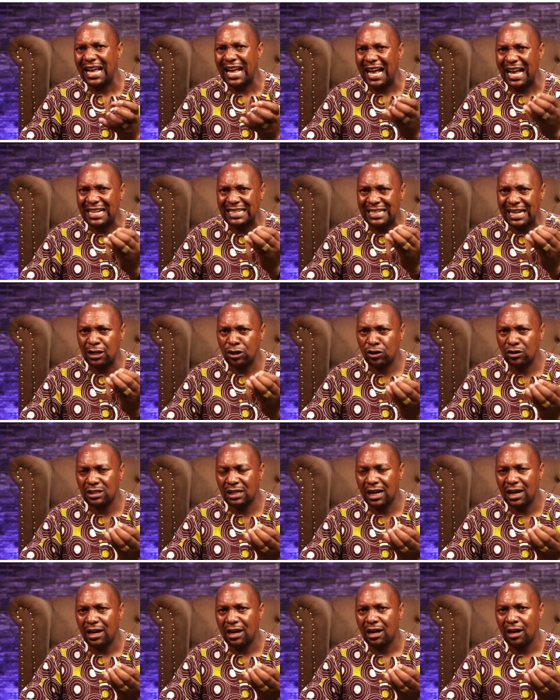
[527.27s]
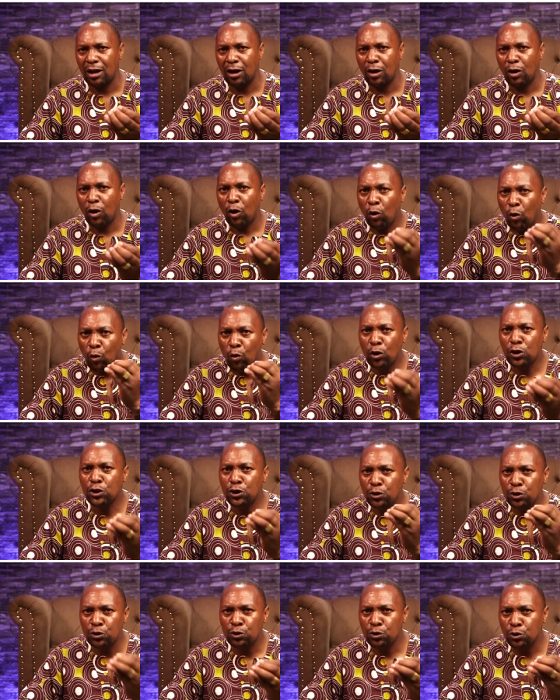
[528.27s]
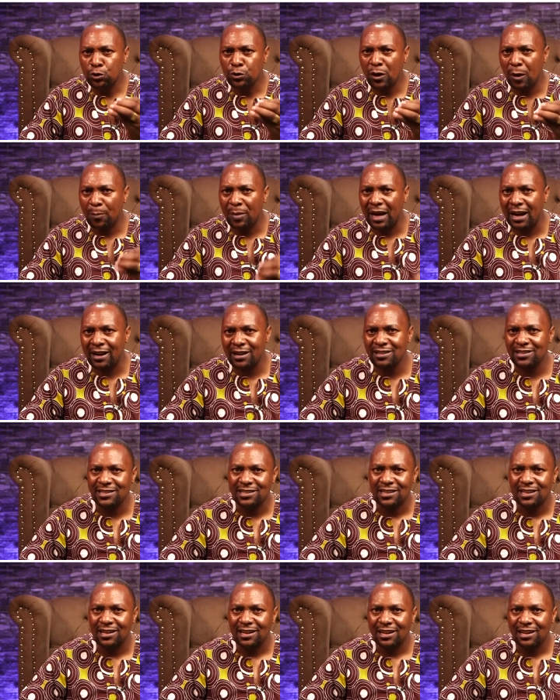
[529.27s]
as a daughter, what you do to your parents.